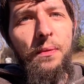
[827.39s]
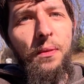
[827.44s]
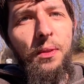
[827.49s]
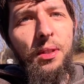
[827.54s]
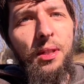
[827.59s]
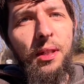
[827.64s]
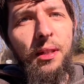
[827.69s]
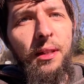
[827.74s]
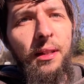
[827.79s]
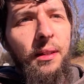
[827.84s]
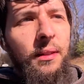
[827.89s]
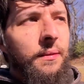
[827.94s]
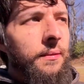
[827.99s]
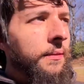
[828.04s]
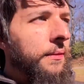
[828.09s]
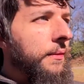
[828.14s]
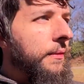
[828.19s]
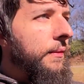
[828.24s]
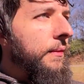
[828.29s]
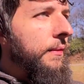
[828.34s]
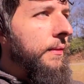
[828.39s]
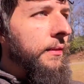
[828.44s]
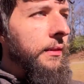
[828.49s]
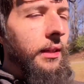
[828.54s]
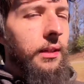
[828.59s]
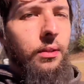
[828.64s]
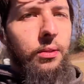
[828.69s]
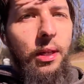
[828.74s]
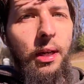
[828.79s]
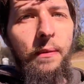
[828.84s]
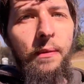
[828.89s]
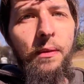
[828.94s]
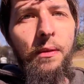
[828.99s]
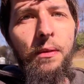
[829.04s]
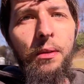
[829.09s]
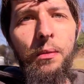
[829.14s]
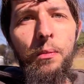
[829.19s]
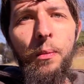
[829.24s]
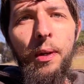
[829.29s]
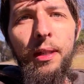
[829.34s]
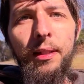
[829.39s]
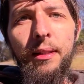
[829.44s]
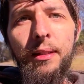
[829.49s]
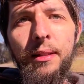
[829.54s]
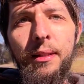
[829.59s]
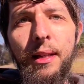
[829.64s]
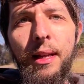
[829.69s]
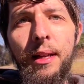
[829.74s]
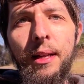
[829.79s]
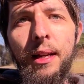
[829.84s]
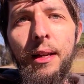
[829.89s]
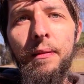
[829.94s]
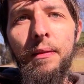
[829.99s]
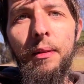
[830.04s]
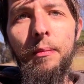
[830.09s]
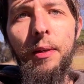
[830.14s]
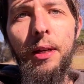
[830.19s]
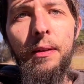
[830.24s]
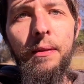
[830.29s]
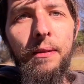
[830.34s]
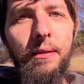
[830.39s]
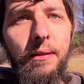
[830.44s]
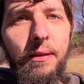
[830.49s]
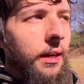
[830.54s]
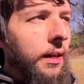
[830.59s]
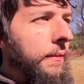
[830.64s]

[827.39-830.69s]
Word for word: Virginia and travel through one state every month.